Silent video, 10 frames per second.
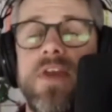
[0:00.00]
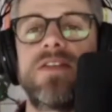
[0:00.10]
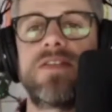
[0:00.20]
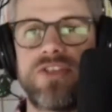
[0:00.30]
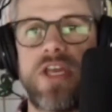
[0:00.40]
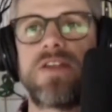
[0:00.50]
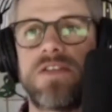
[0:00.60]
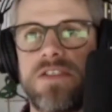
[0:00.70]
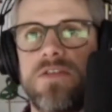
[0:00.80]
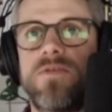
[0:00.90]

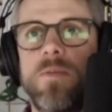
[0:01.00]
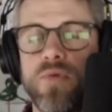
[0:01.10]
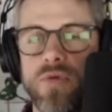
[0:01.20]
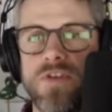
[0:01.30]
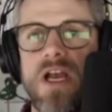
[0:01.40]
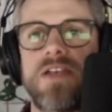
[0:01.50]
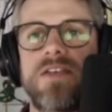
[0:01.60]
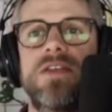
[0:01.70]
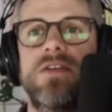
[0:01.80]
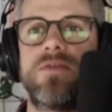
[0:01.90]
genesis of
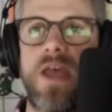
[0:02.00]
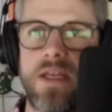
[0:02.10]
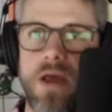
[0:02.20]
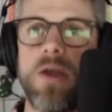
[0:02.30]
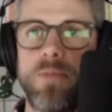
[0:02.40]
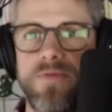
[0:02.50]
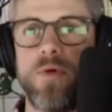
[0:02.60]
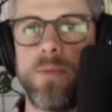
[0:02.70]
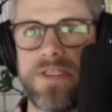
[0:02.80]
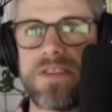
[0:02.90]
productive and high
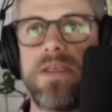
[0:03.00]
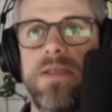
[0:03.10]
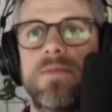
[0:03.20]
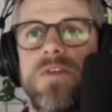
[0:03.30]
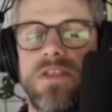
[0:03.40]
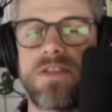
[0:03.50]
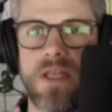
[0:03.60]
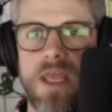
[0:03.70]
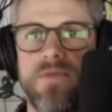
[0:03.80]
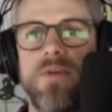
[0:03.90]
performing teams, is
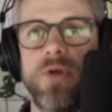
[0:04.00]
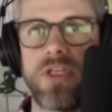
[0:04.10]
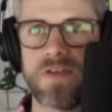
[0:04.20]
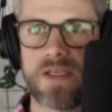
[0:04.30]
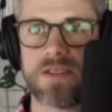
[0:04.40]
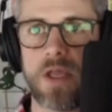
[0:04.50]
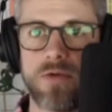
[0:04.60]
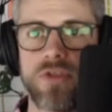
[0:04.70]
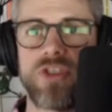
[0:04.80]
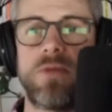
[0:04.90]
that everybody takes
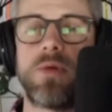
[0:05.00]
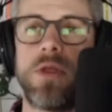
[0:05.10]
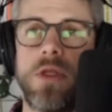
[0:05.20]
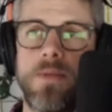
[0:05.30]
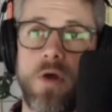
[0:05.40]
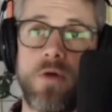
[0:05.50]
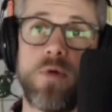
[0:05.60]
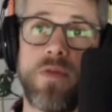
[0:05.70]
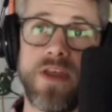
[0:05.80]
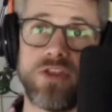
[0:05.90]
ownership of
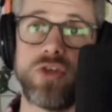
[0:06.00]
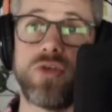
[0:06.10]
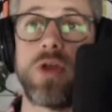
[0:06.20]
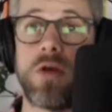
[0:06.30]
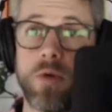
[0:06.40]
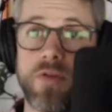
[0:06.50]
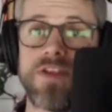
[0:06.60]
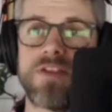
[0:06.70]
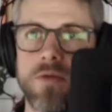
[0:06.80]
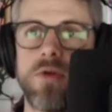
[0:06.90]
what they do know and what they
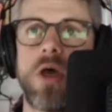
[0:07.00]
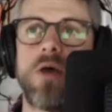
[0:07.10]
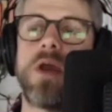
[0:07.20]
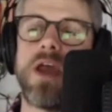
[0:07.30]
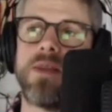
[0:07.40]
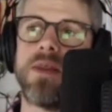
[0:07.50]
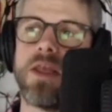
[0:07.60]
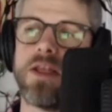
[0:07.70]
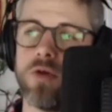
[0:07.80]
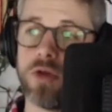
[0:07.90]
don't know. And then
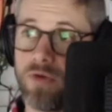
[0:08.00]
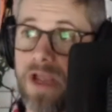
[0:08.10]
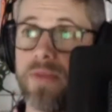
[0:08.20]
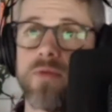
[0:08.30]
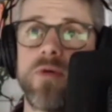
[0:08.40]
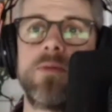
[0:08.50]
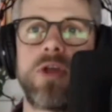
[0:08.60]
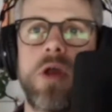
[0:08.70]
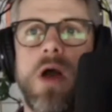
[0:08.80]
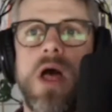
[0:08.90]
they look around the room and
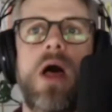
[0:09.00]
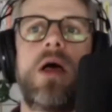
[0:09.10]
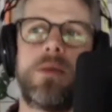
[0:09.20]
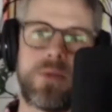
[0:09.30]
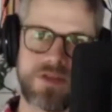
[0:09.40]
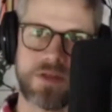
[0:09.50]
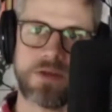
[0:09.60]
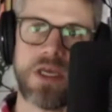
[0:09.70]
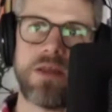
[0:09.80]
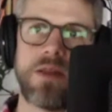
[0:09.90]
go, but it's
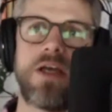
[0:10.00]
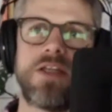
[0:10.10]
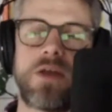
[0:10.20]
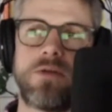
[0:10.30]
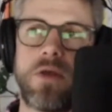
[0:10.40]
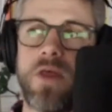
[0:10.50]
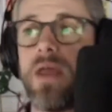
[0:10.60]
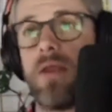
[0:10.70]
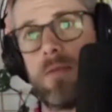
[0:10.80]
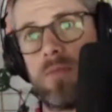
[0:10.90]
okay that I don't know
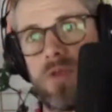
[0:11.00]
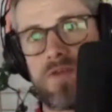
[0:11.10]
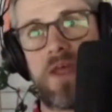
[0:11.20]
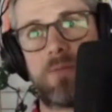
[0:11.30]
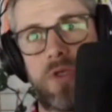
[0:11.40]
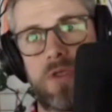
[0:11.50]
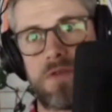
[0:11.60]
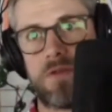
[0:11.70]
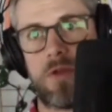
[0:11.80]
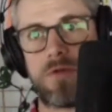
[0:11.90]
that, because that
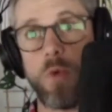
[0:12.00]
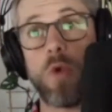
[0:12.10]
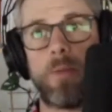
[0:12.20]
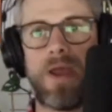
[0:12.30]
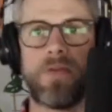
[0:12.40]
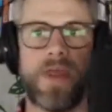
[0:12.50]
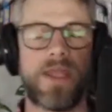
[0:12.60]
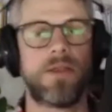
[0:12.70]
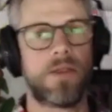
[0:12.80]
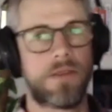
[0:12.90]
person knows all about that,
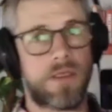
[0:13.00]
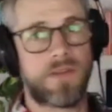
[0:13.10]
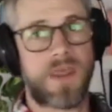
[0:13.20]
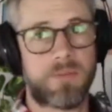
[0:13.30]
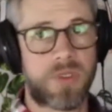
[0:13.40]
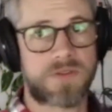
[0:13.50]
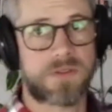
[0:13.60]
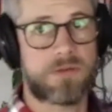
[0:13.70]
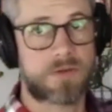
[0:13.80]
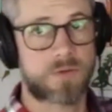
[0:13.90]
and that
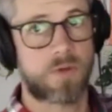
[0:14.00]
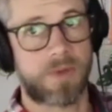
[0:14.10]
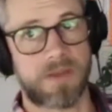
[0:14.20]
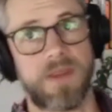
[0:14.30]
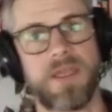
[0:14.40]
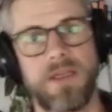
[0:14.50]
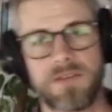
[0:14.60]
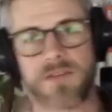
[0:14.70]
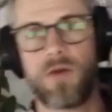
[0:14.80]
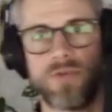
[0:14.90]
person knows all about that, and
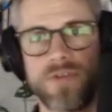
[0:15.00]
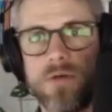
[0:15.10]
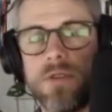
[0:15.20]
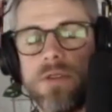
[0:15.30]
so on and so on.